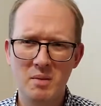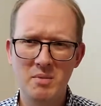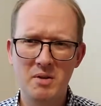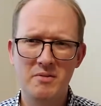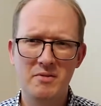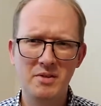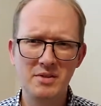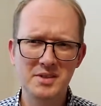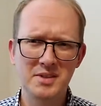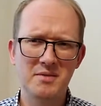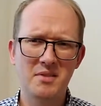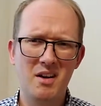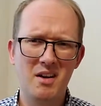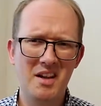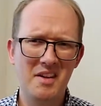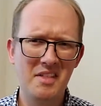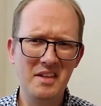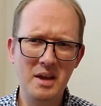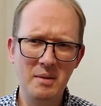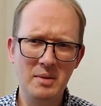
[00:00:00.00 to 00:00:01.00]
But first of all,
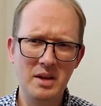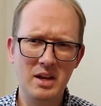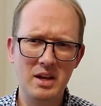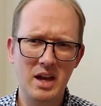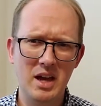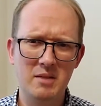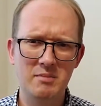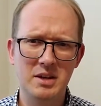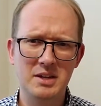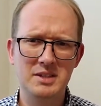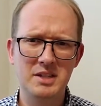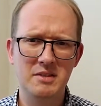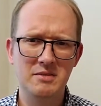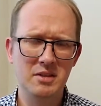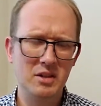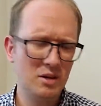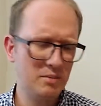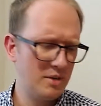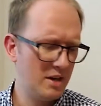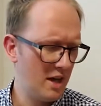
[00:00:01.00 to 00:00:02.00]
I think I'm getting ahead of myself a
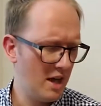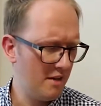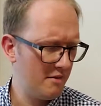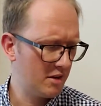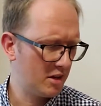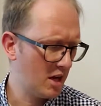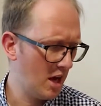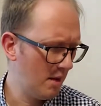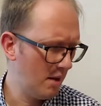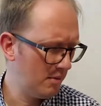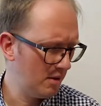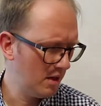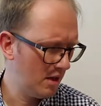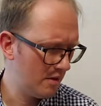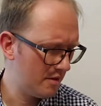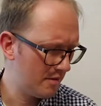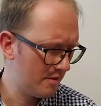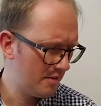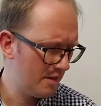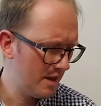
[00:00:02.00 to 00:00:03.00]
little bit. I have a couple
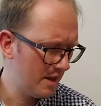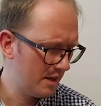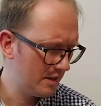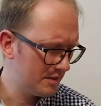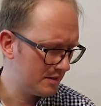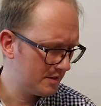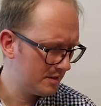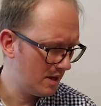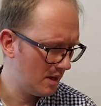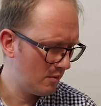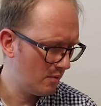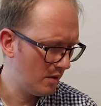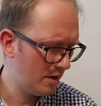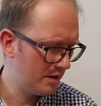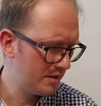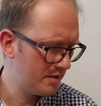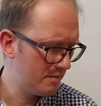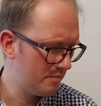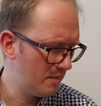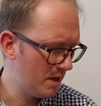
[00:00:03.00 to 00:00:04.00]
other things I wanted
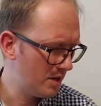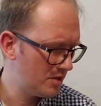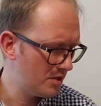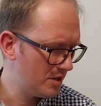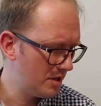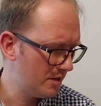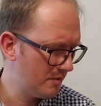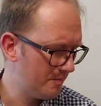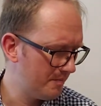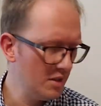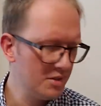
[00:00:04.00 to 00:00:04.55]
to mention.